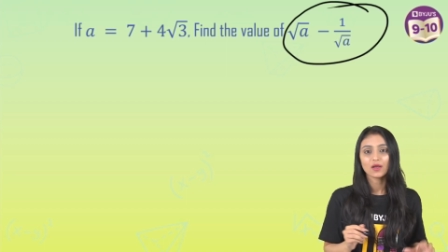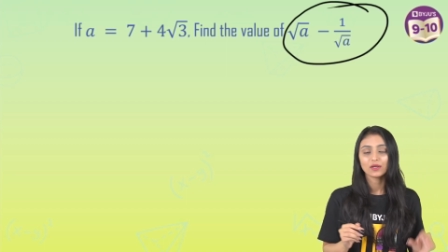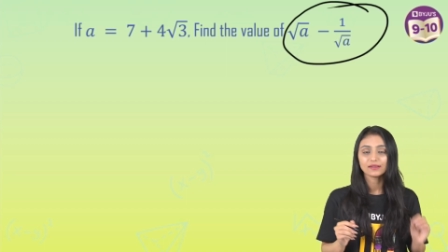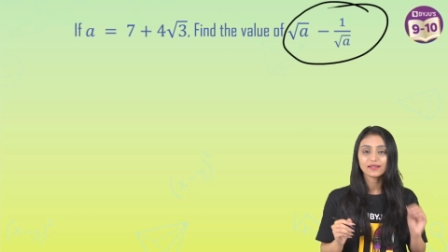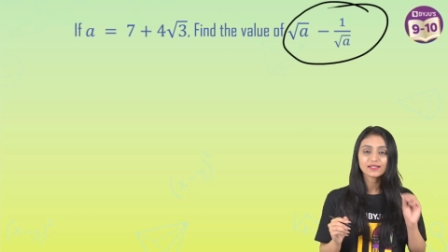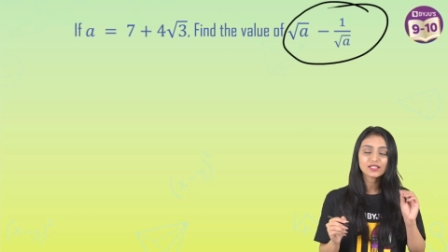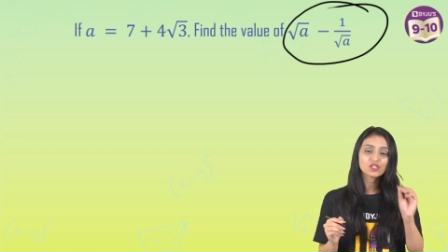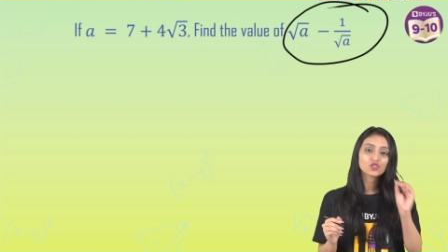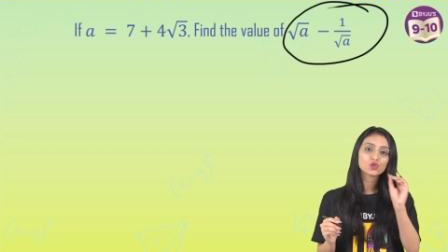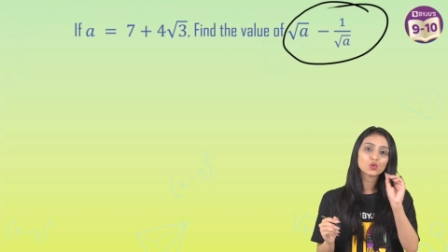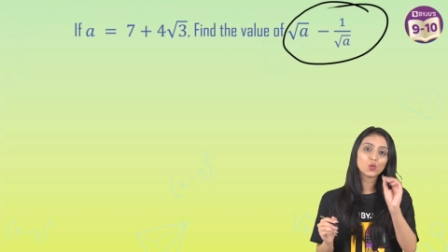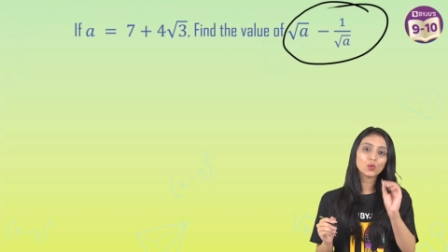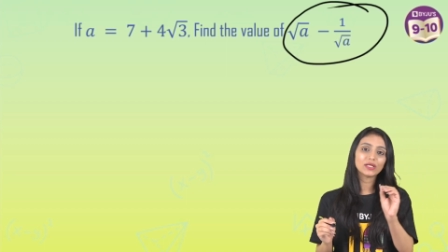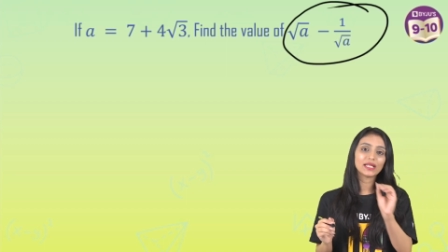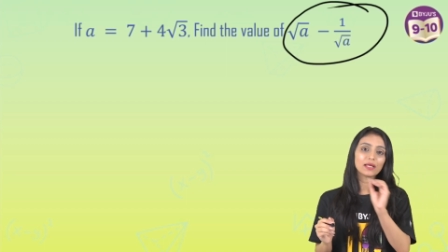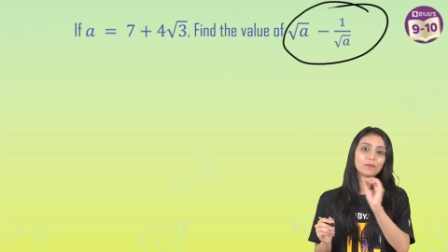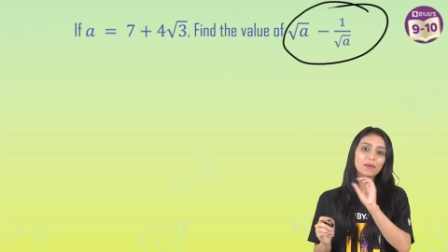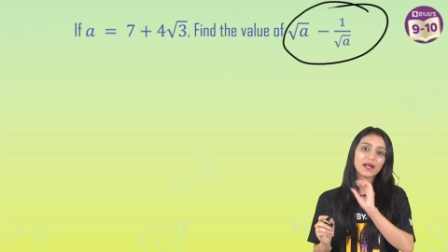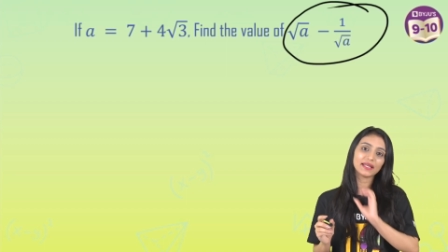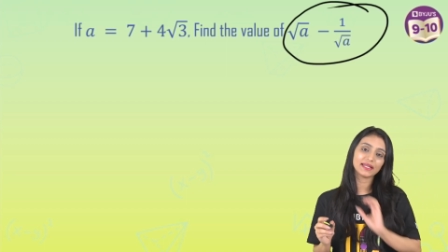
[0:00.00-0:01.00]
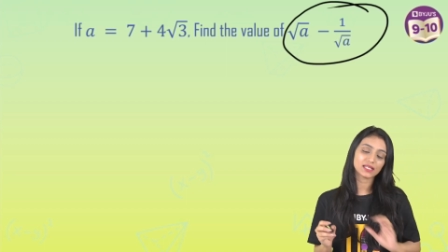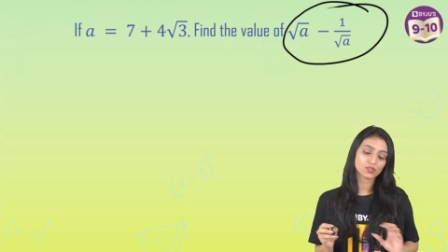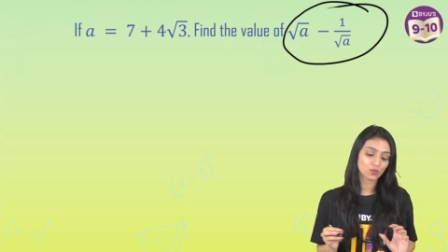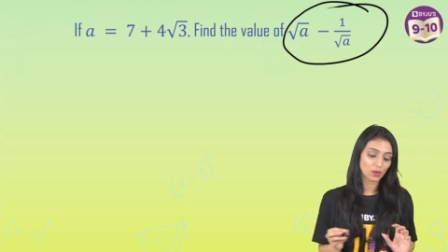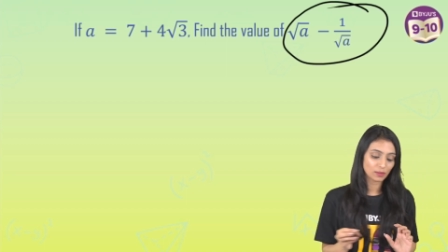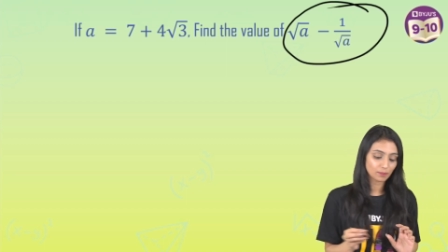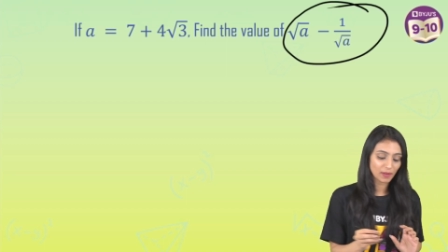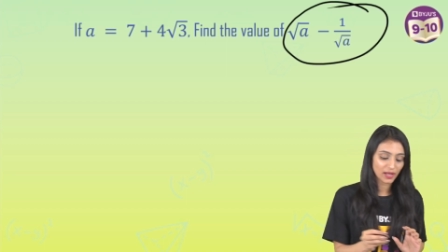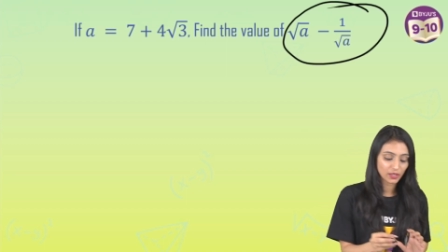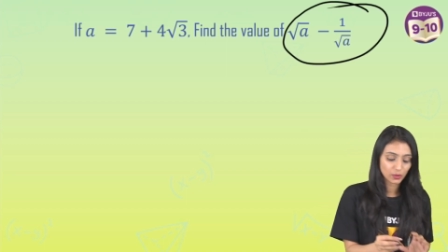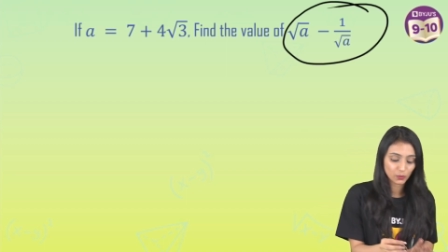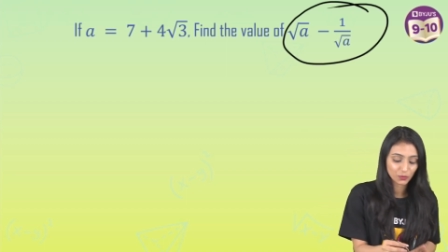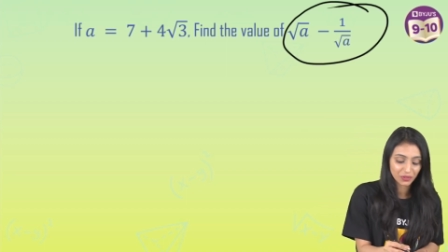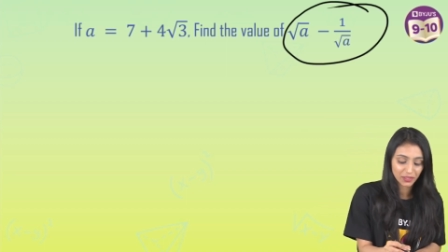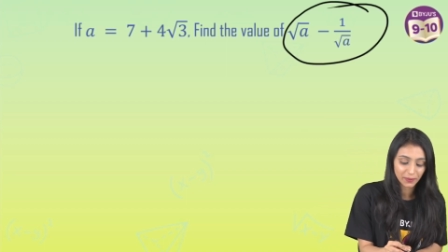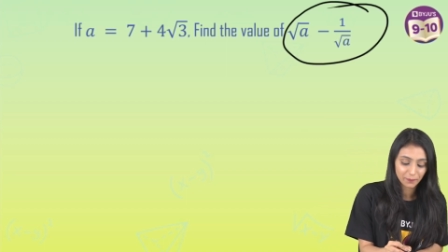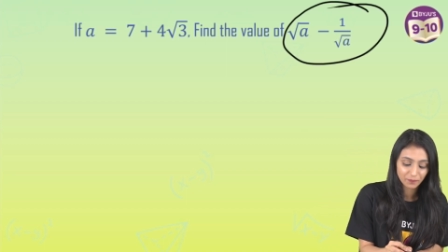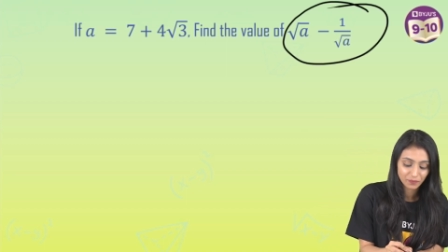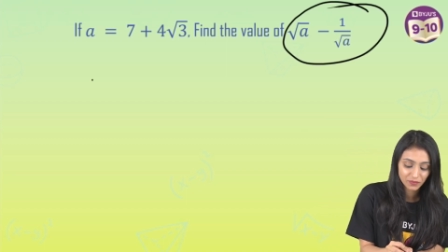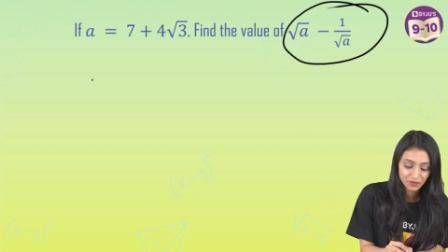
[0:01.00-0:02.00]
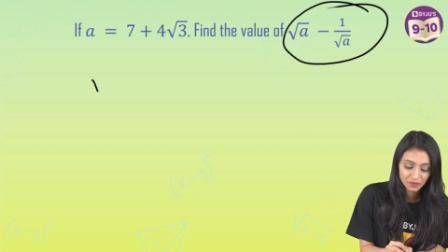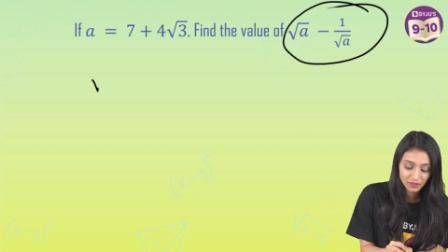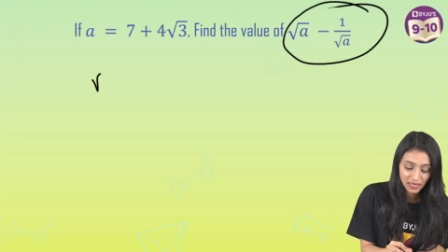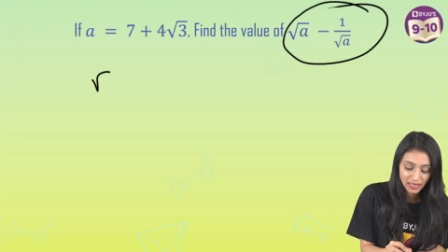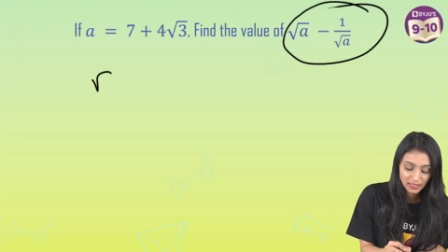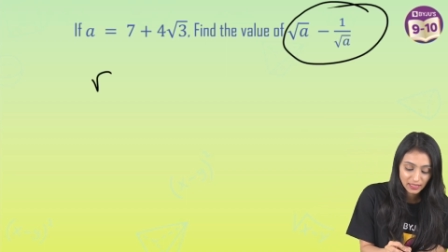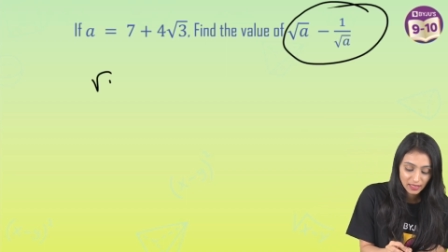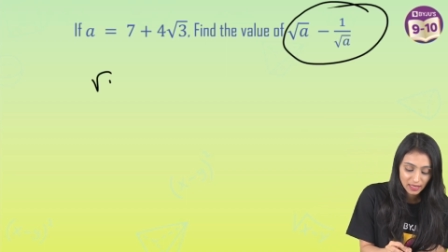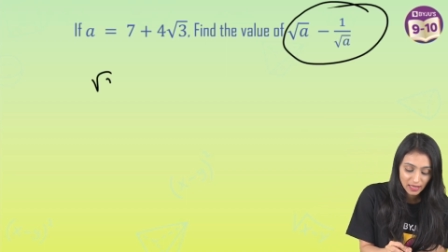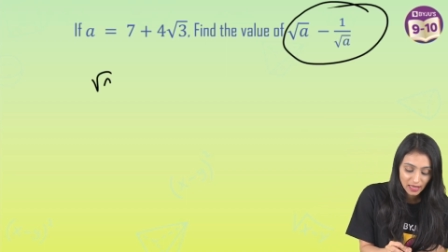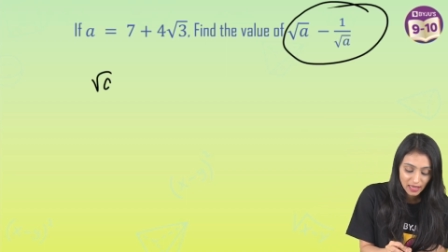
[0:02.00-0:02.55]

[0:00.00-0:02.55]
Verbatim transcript: This is root a minus one by root a, right?